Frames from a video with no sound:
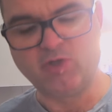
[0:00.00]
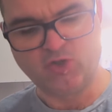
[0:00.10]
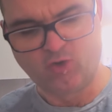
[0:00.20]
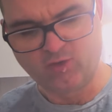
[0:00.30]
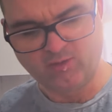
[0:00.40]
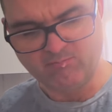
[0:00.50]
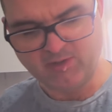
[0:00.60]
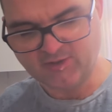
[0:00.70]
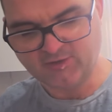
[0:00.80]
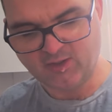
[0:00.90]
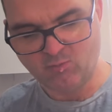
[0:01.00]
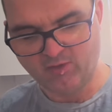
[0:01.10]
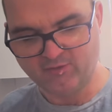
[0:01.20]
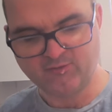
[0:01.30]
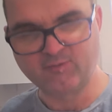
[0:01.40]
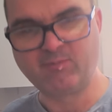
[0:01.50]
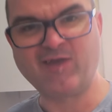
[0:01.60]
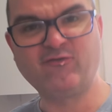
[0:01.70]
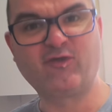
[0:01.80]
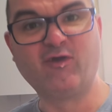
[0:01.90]
yogurt mixed in with some
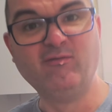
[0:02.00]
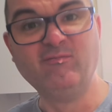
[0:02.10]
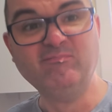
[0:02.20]
pasta.